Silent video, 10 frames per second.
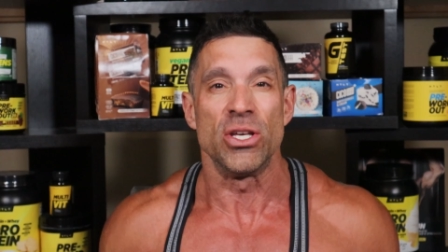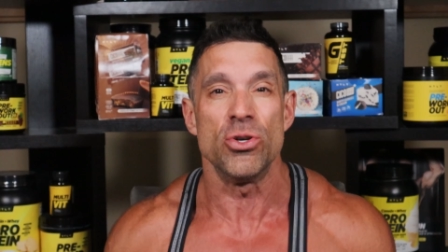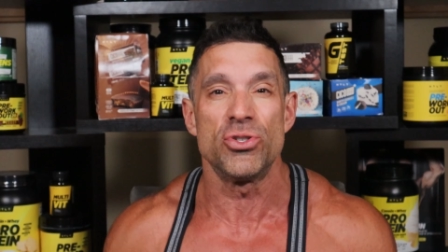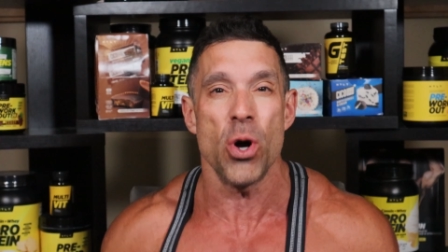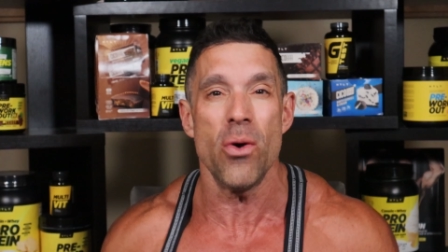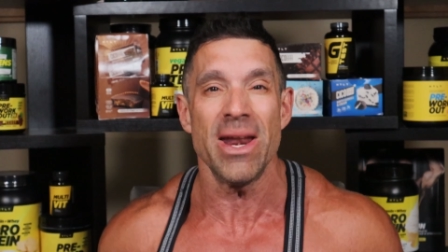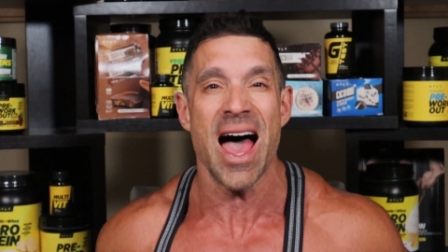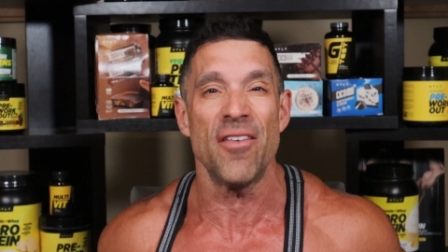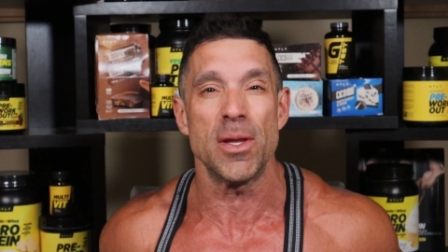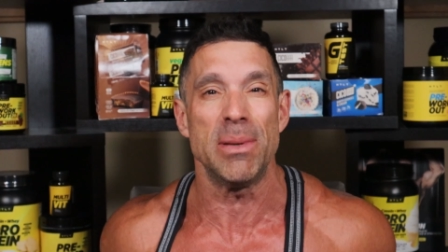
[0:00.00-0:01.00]
You don't
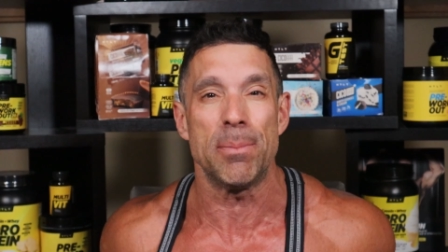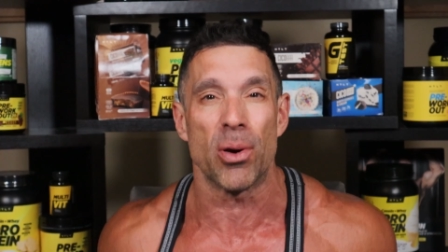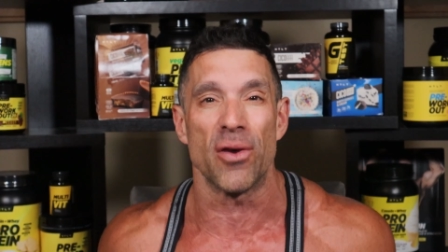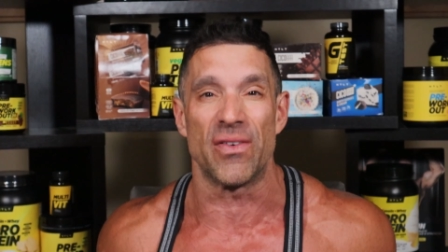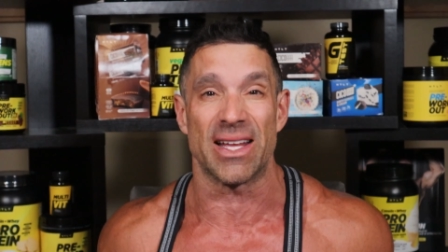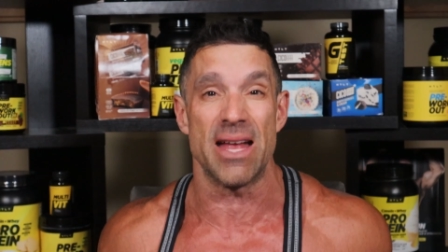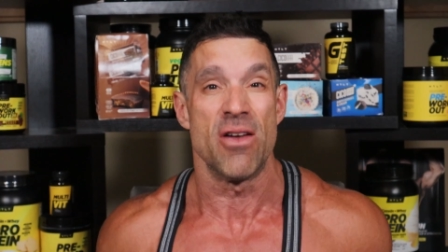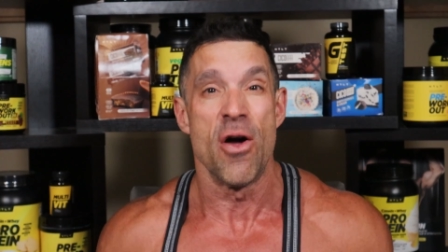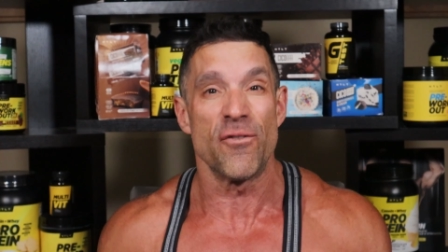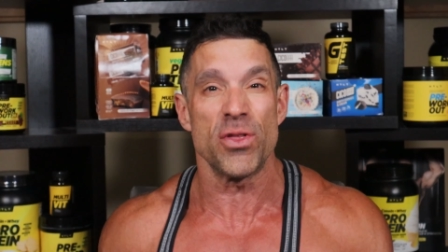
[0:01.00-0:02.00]
have to be perfect.
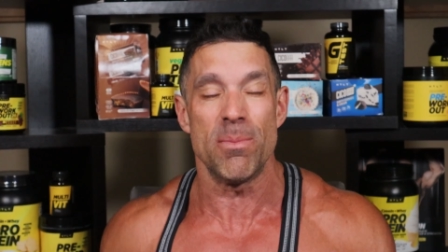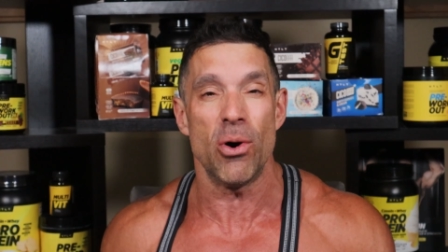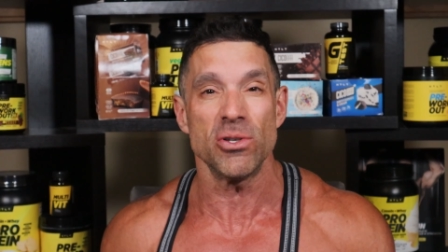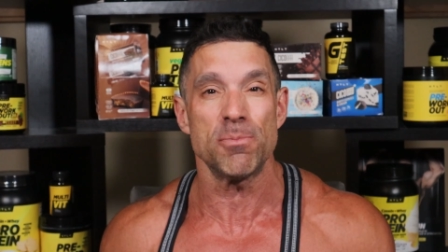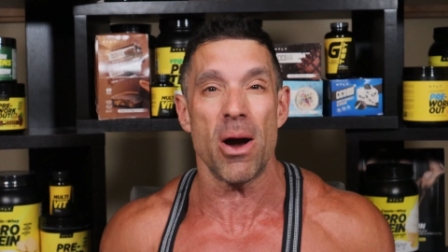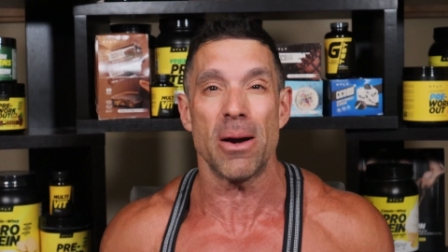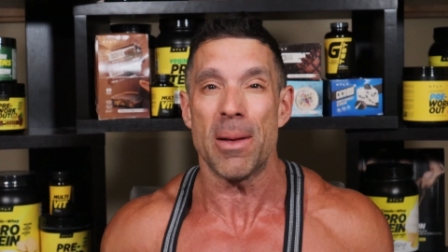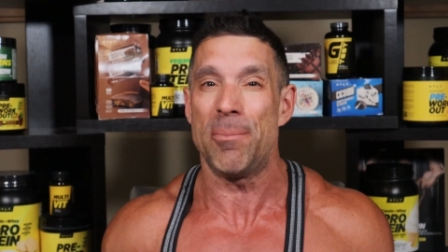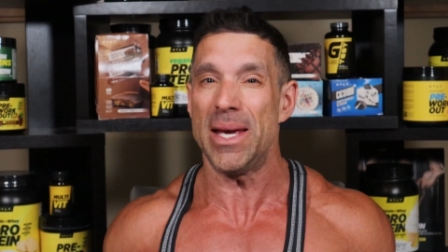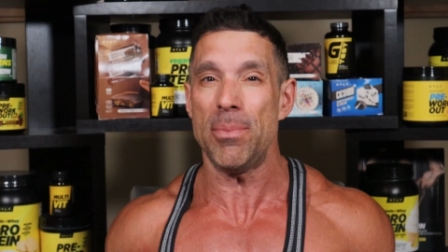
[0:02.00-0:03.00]
And for the most
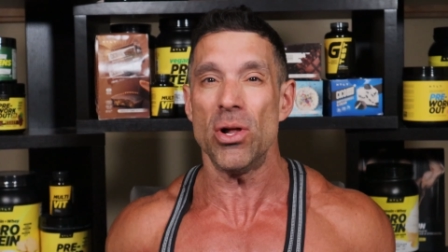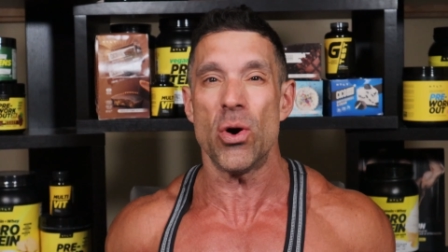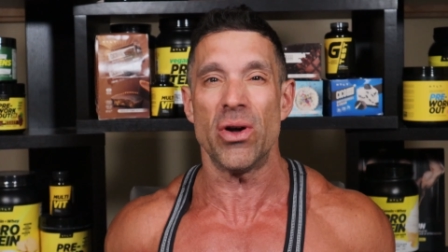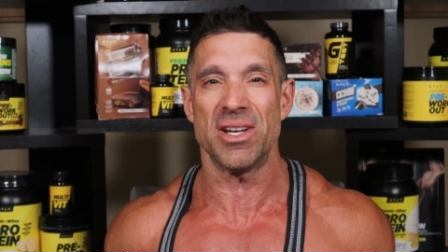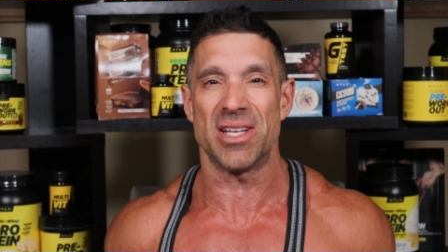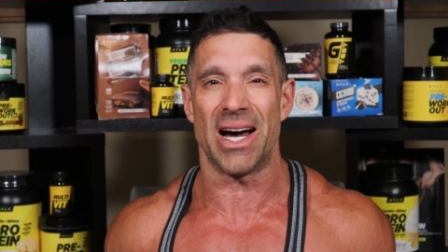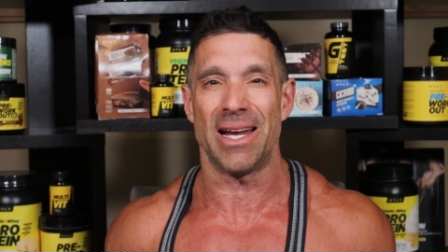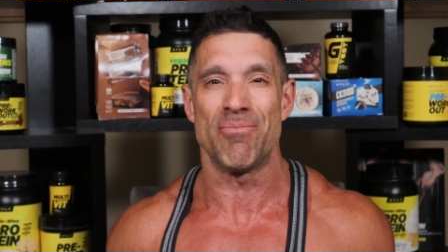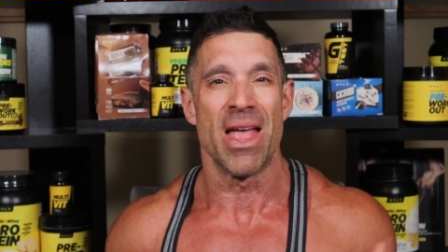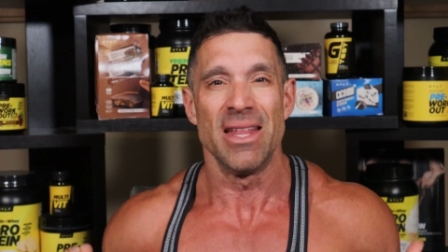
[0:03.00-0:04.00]
part, people go on a
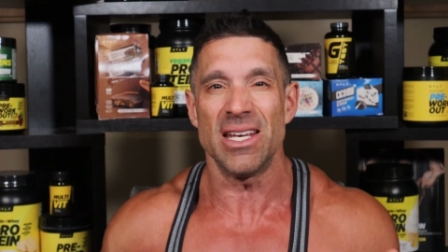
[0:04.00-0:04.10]
diet.